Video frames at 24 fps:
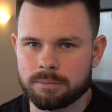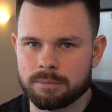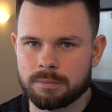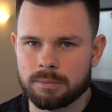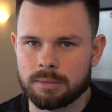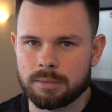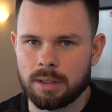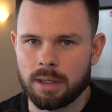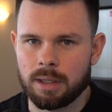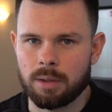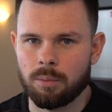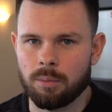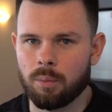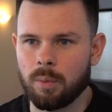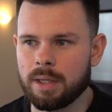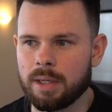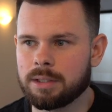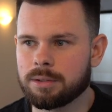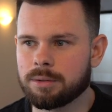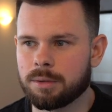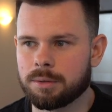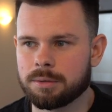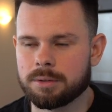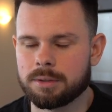and
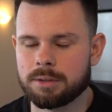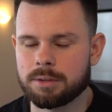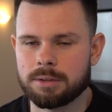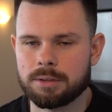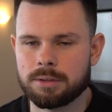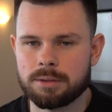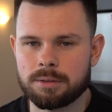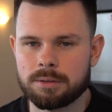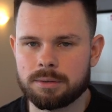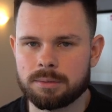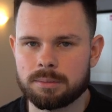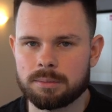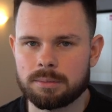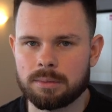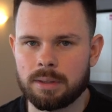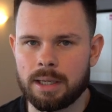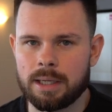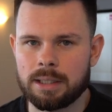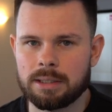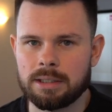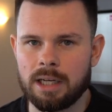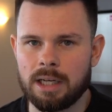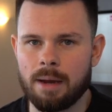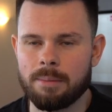resources, right,
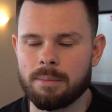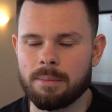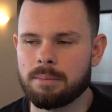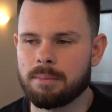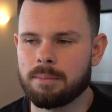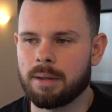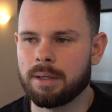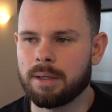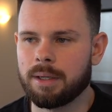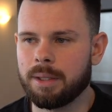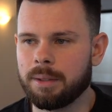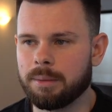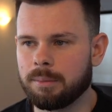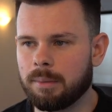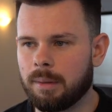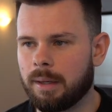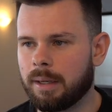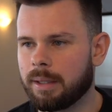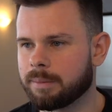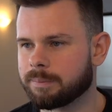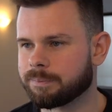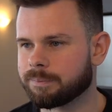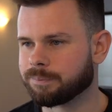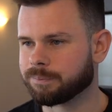time and money,
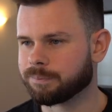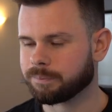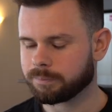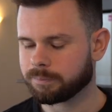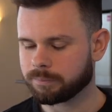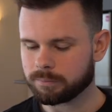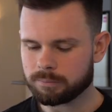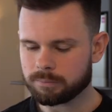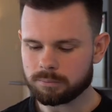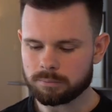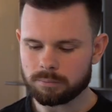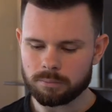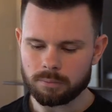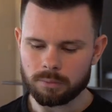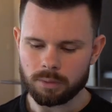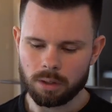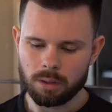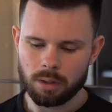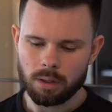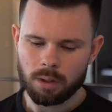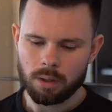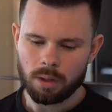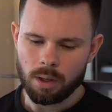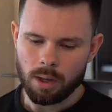right?
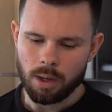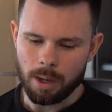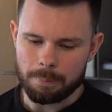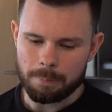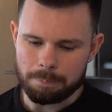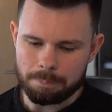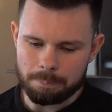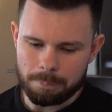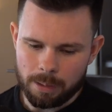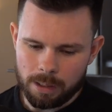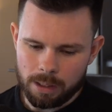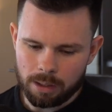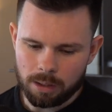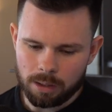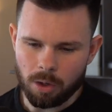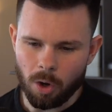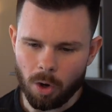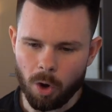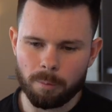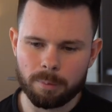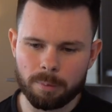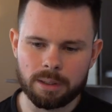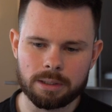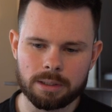A big
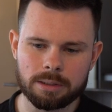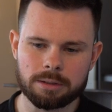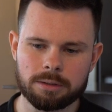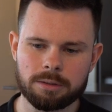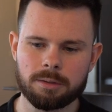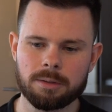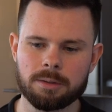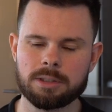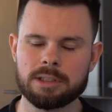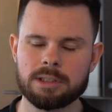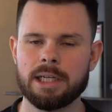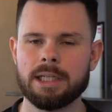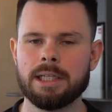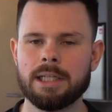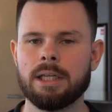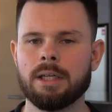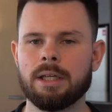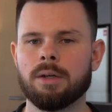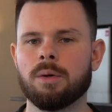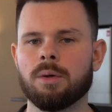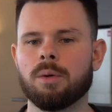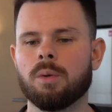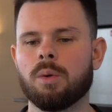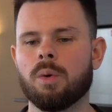common excuse that I hear
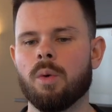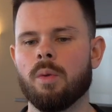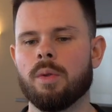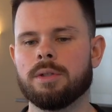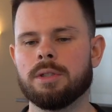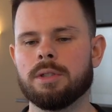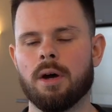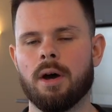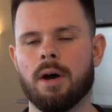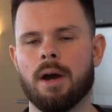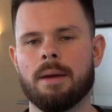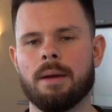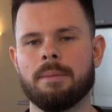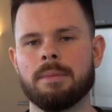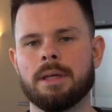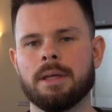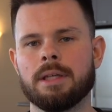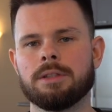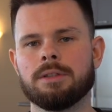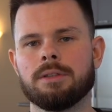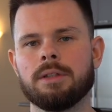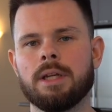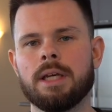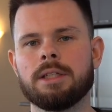all the time is
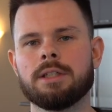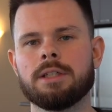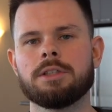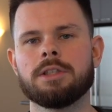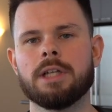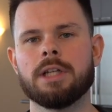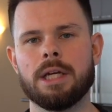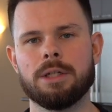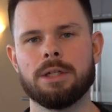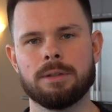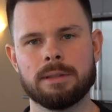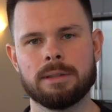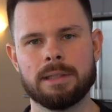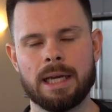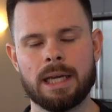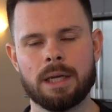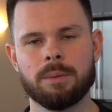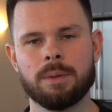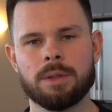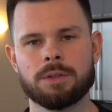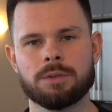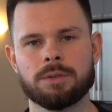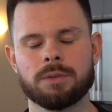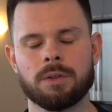you need to change your
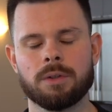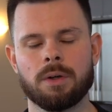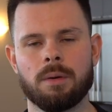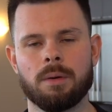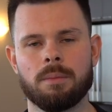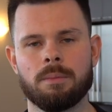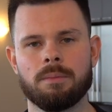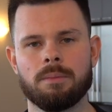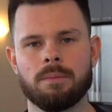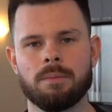language from